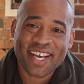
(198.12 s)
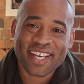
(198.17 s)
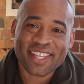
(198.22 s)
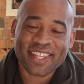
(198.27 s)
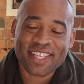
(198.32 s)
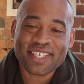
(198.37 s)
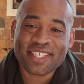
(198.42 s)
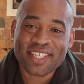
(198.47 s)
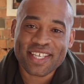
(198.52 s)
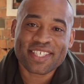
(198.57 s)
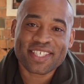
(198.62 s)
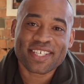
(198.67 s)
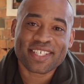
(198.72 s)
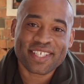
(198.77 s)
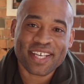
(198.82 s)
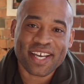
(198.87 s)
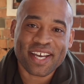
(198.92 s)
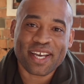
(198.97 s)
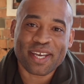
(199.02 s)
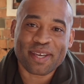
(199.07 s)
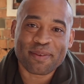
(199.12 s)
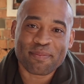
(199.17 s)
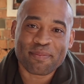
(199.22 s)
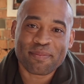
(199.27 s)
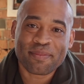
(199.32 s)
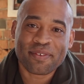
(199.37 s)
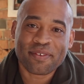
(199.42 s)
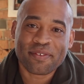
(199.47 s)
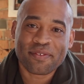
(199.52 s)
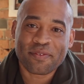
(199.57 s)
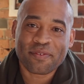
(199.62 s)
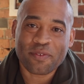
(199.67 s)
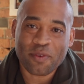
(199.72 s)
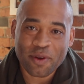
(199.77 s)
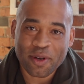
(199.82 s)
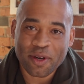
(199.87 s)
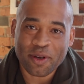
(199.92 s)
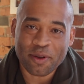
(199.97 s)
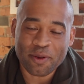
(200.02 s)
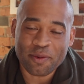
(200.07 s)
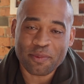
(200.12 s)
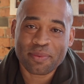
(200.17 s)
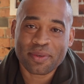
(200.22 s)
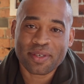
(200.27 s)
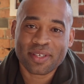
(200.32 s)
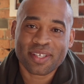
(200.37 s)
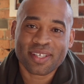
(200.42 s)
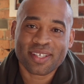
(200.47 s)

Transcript: this is a time for hope.